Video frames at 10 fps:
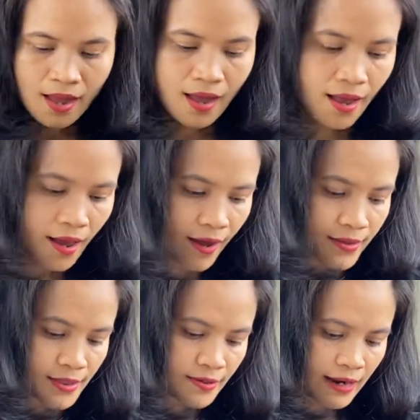and
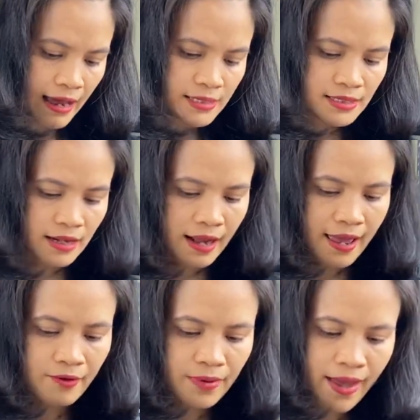the last
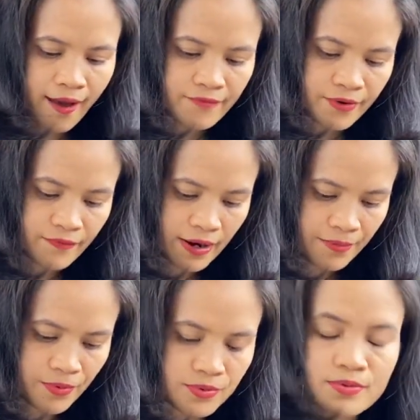length we have
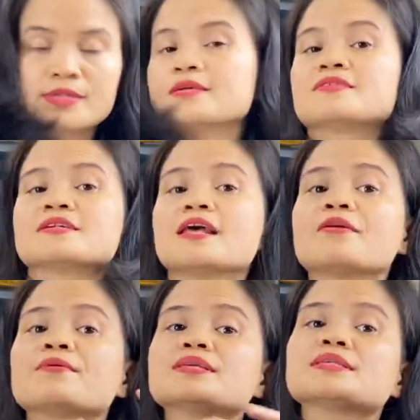available to see today
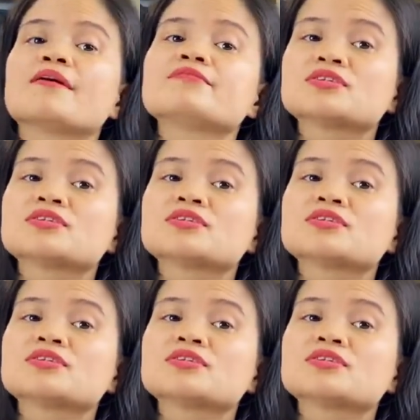is uh,